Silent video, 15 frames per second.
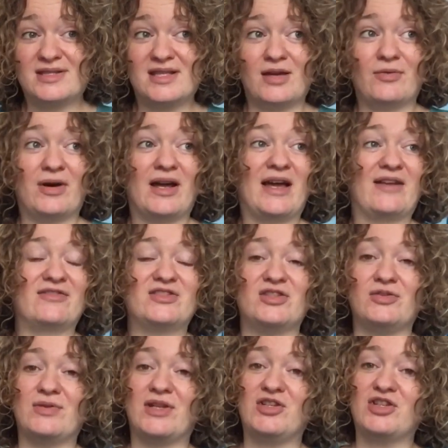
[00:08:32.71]
So I have
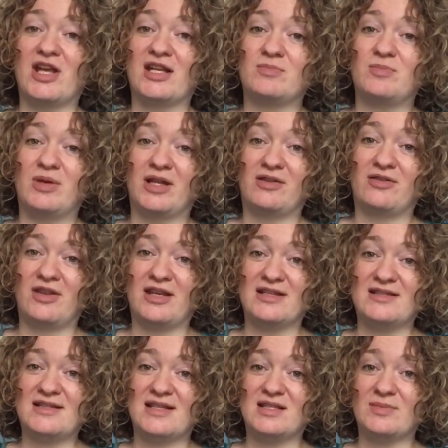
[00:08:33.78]
to inject blood
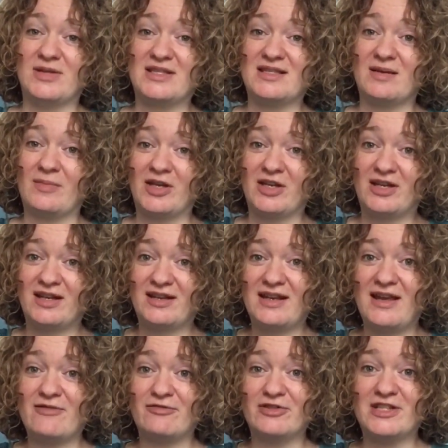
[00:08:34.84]
thinners into my stomach
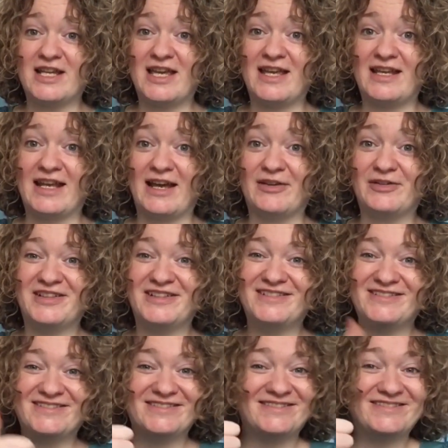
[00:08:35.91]
every day now.
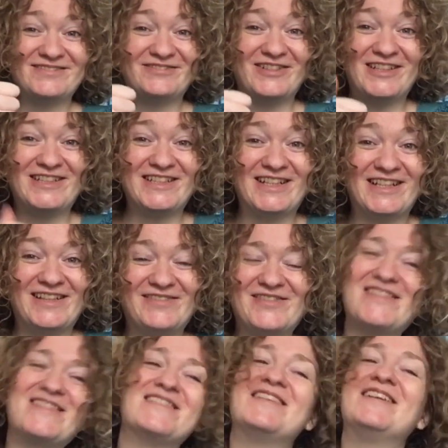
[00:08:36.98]
Fun times.